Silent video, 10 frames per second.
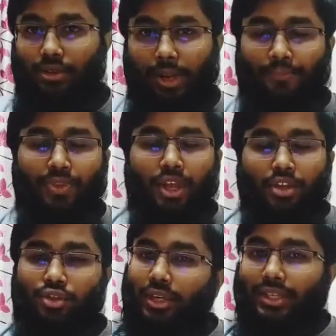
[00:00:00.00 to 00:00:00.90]
Okay,
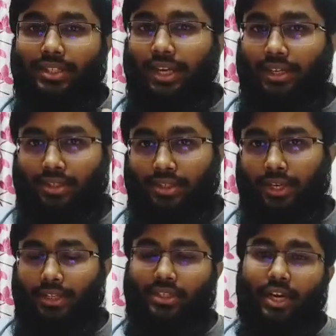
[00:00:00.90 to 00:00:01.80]
so let's
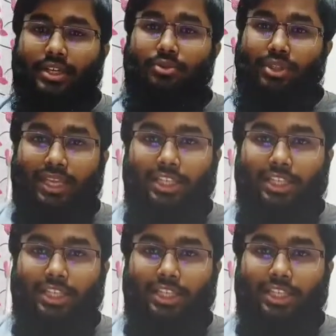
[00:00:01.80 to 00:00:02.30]
get started with